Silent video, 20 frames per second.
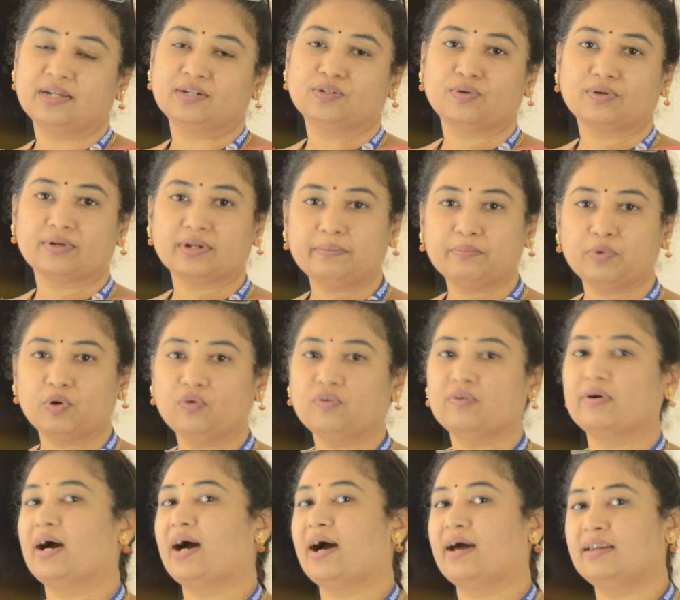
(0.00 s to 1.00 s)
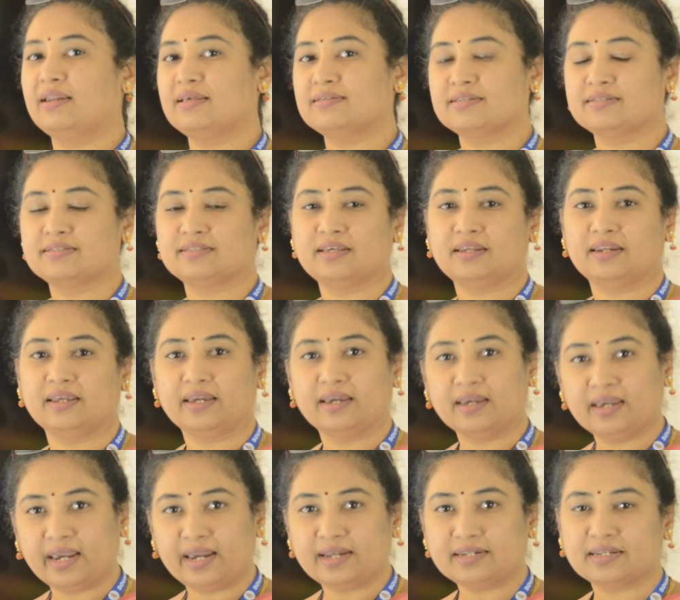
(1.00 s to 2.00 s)
to remove unnecessary
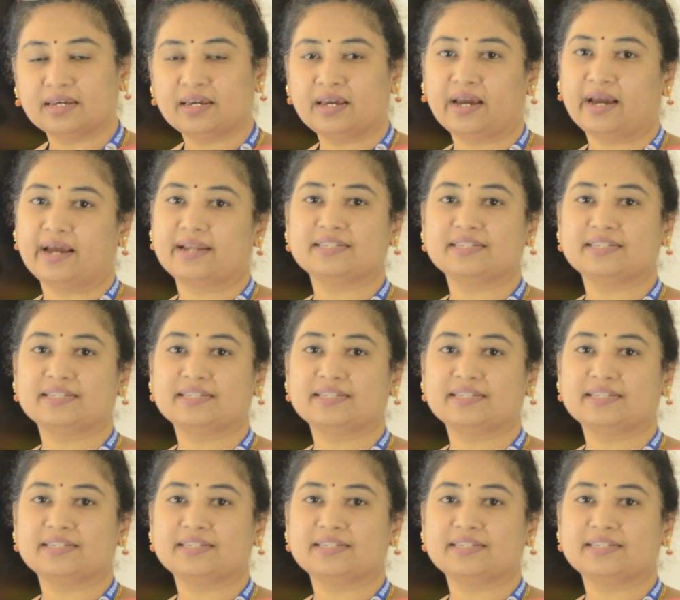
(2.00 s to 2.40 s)
heat and